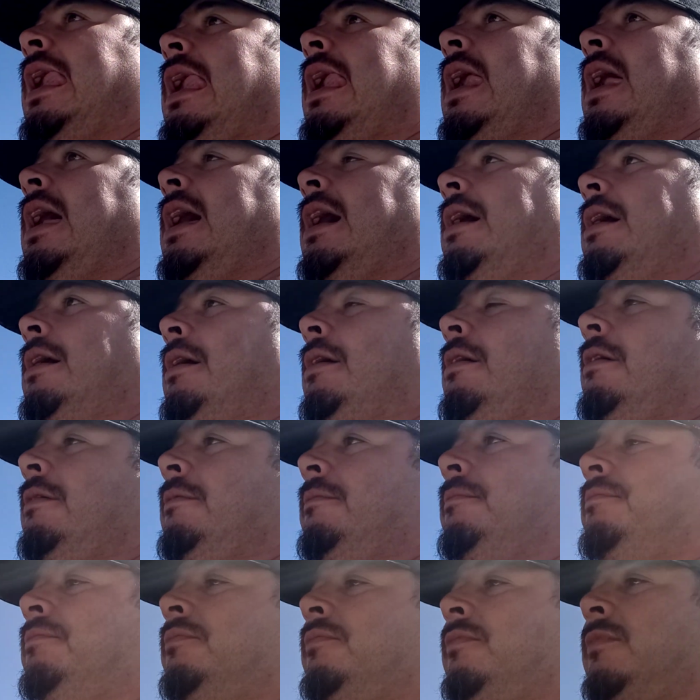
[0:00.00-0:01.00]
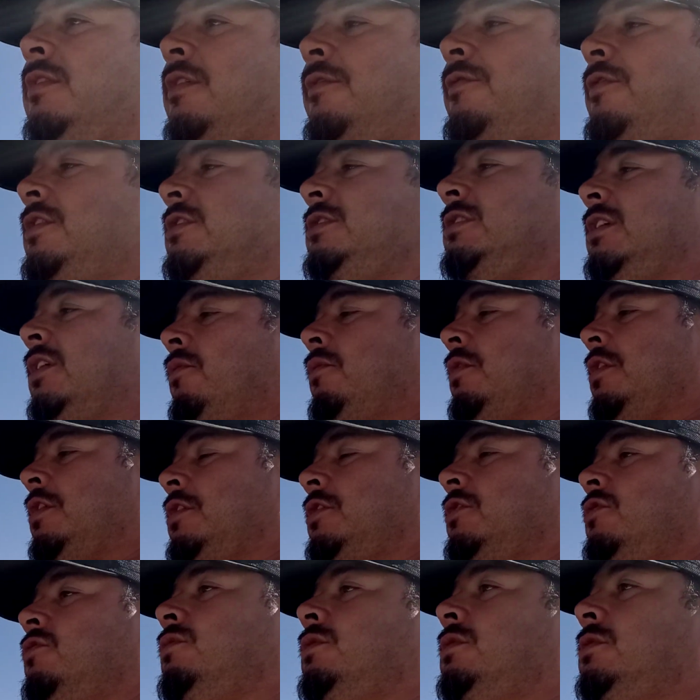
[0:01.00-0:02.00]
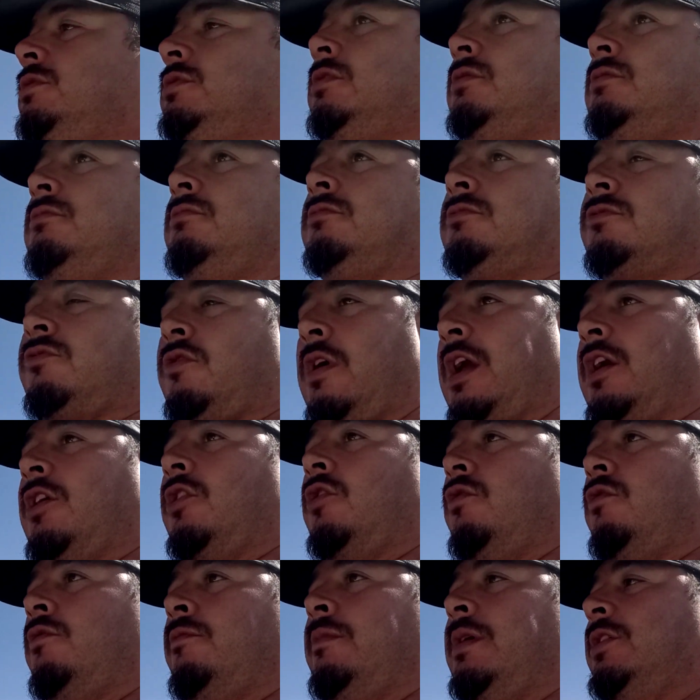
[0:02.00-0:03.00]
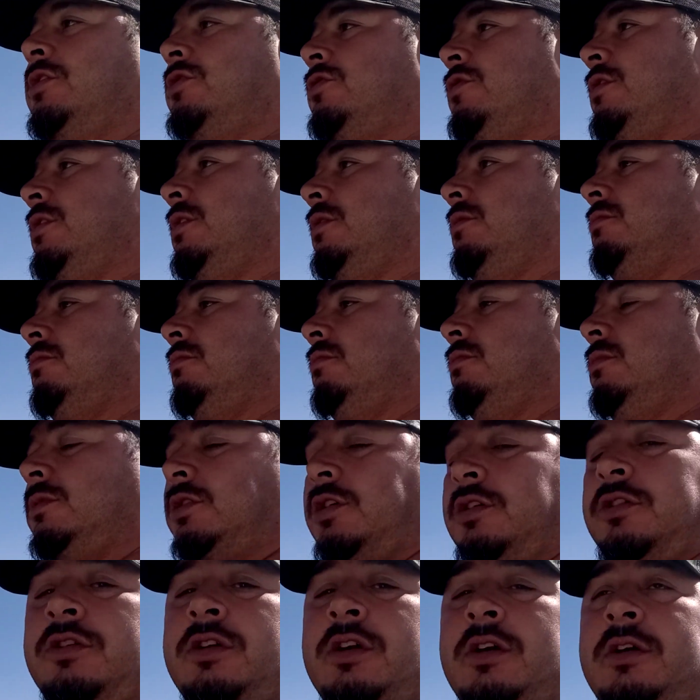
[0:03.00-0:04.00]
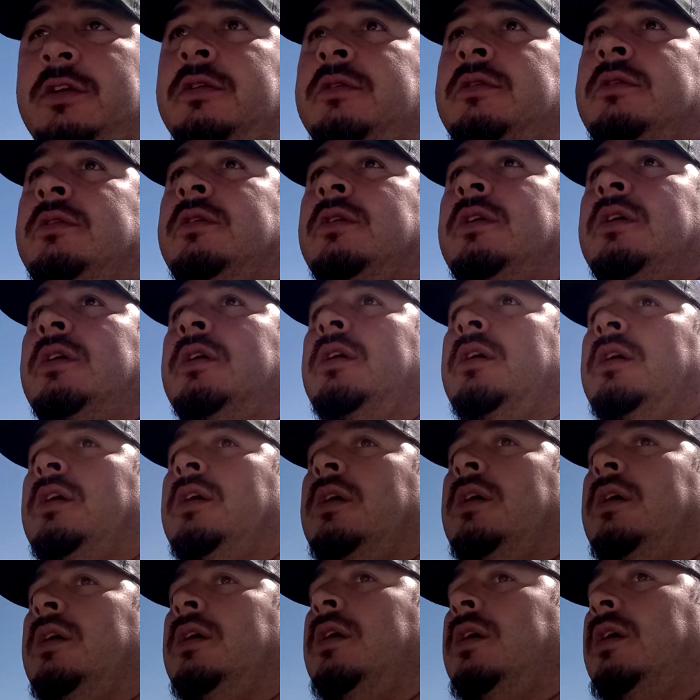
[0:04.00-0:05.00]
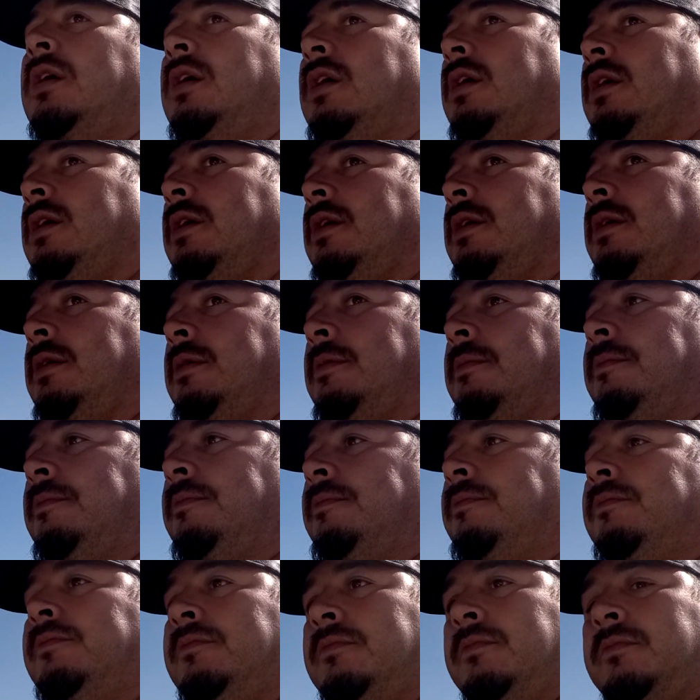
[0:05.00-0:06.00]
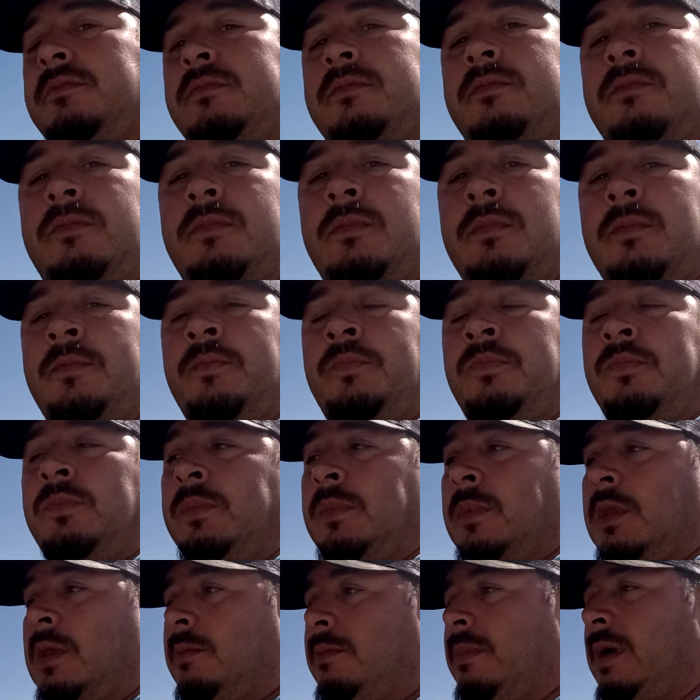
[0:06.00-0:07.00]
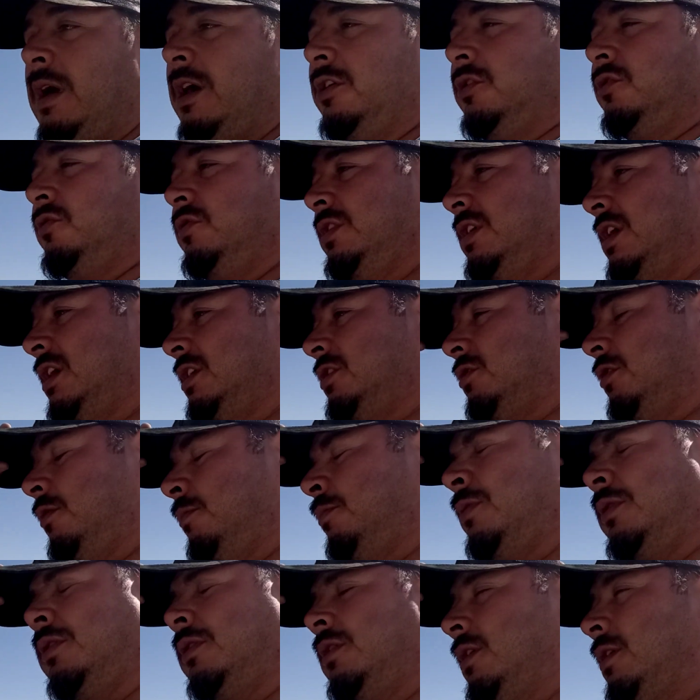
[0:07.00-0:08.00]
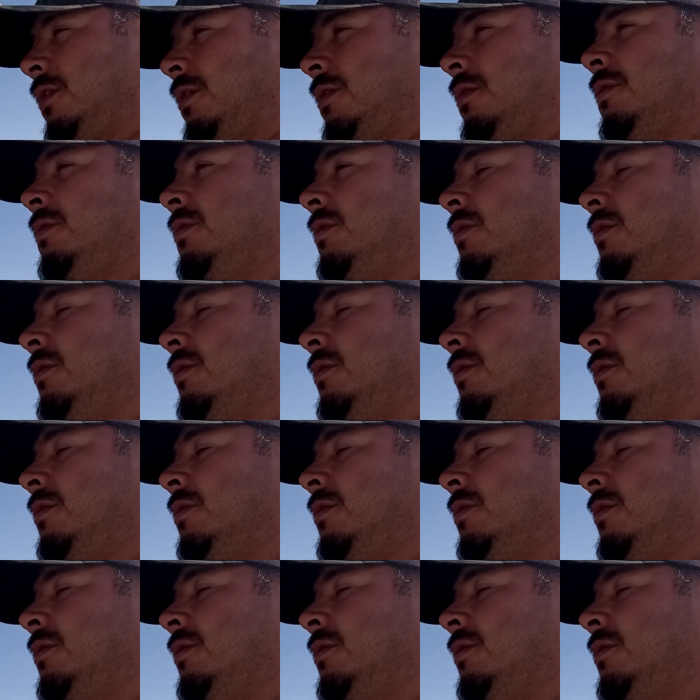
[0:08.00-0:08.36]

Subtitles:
The first thing I want to do was crank it over, make sure it turned on. Batteries were dead, so I put a